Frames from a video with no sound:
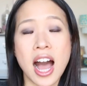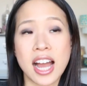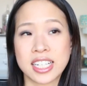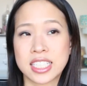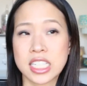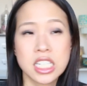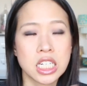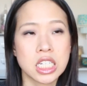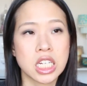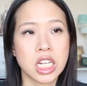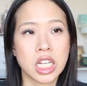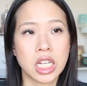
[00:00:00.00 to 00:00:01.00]
I
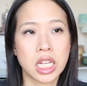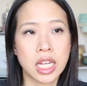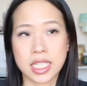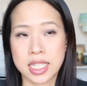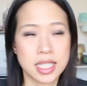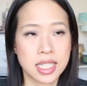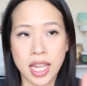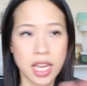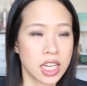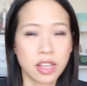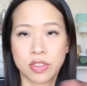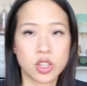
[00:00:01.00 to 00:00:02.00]
didn't get to see
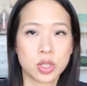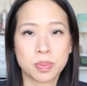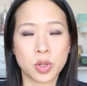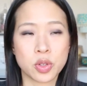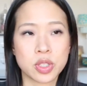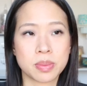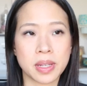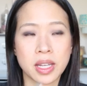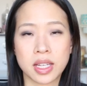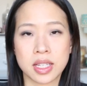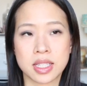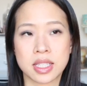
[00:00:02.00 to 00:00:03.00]
any of those booths
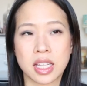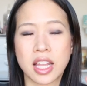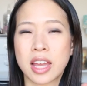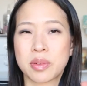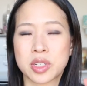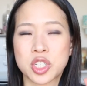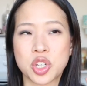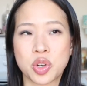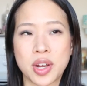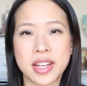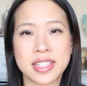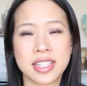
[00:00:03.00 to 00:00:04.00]
because the line was too
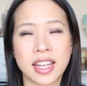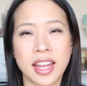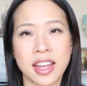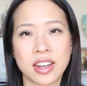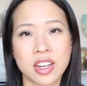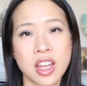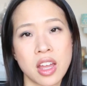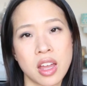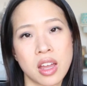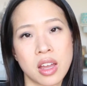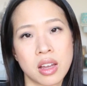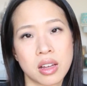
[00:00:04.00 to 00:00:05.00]
crazy and
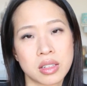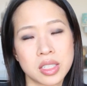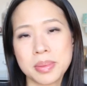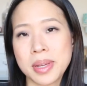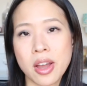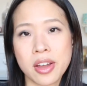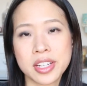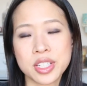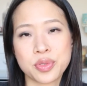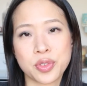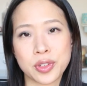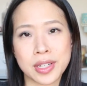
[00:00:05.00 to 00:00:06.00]
to be
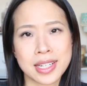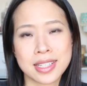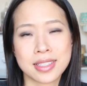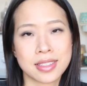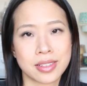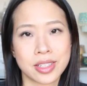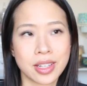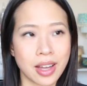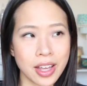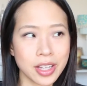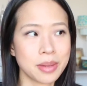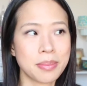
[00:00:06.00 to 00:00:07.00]
honest, for NYX,
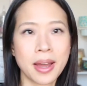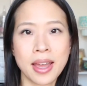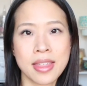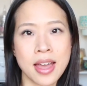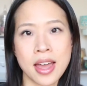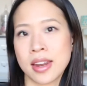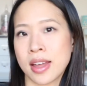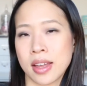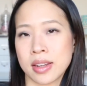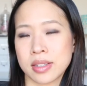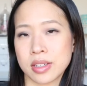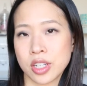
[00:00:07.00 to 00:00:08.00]
I could buy that
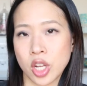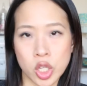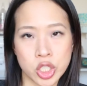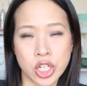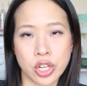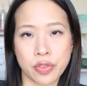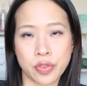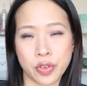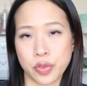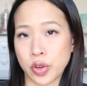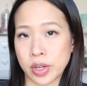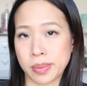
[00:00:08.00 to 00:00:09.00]
at Ulta for
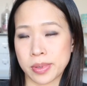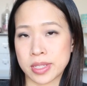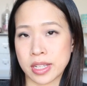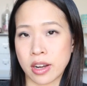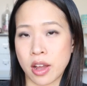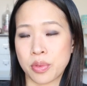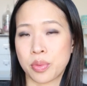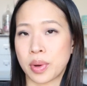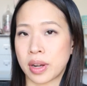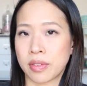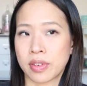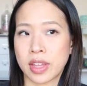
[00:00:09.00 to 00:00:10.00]
40% off
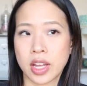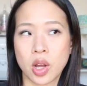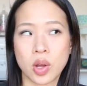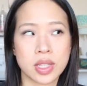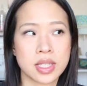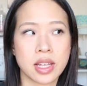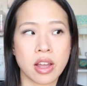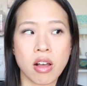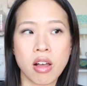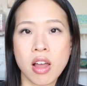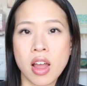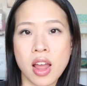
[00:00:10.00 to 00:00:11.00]
whenever they go on
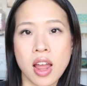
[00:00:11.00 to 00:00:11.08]
sale